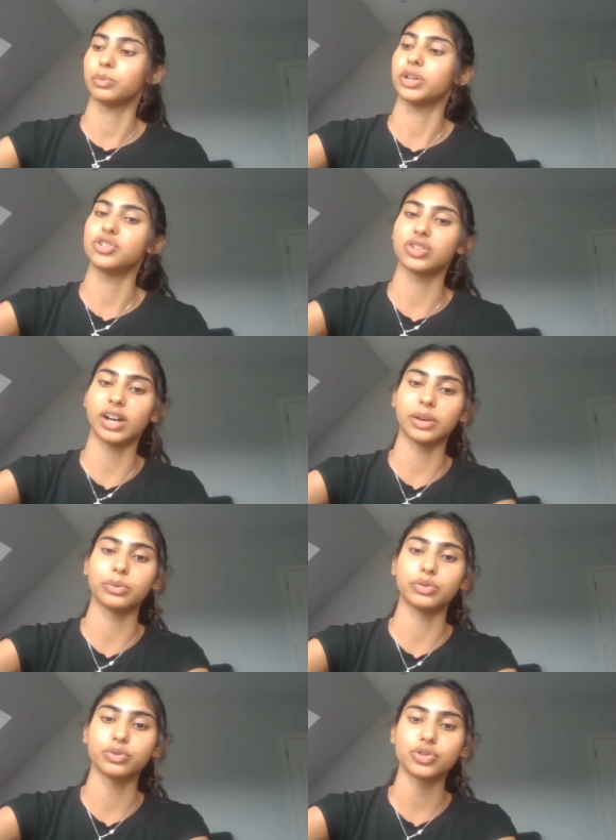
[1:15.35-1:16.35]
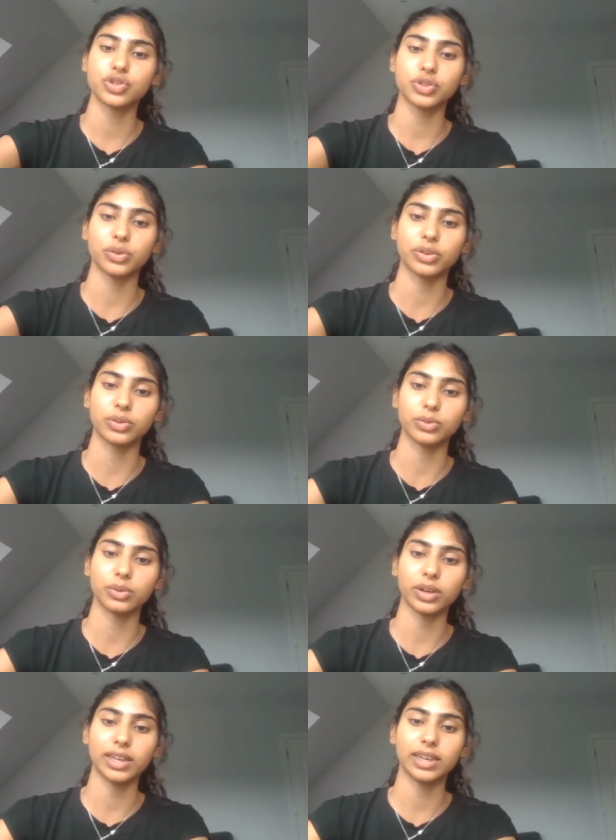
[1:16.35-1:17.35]
which I will show
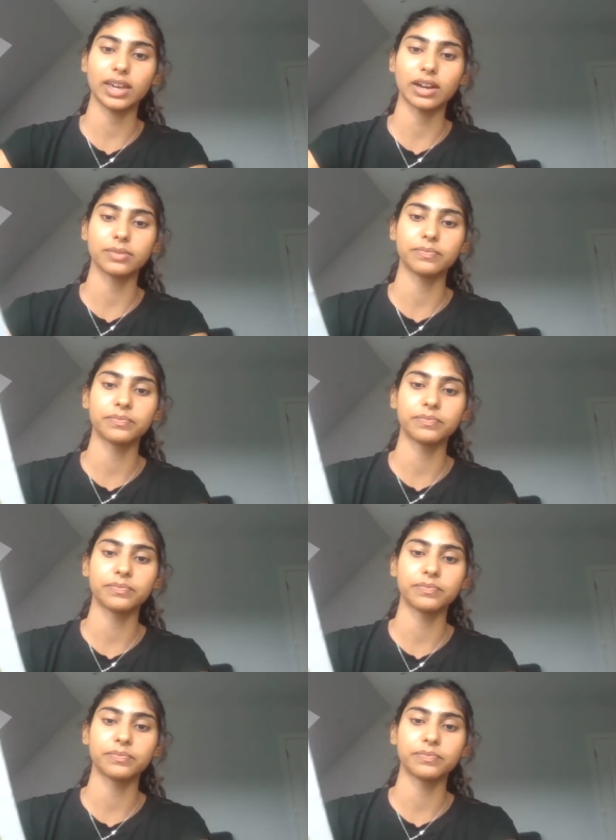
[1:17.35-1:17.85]
you here.